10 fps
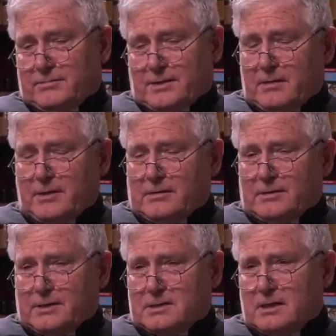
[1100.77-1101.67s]
he came out
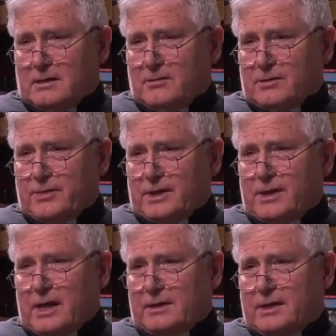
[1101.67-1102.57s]
and just said, look, we
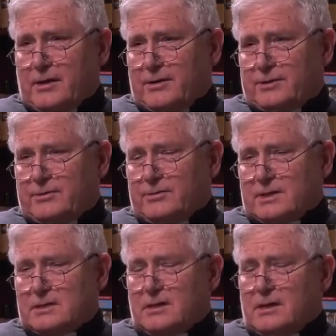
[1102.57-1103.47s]
can't carry through
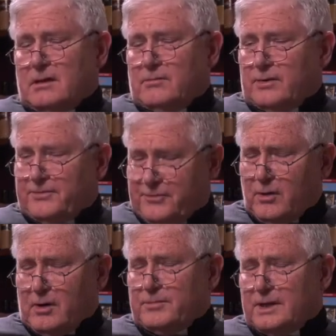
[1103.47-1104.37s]
this
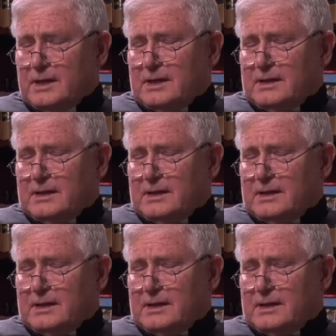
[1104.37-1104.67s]
reform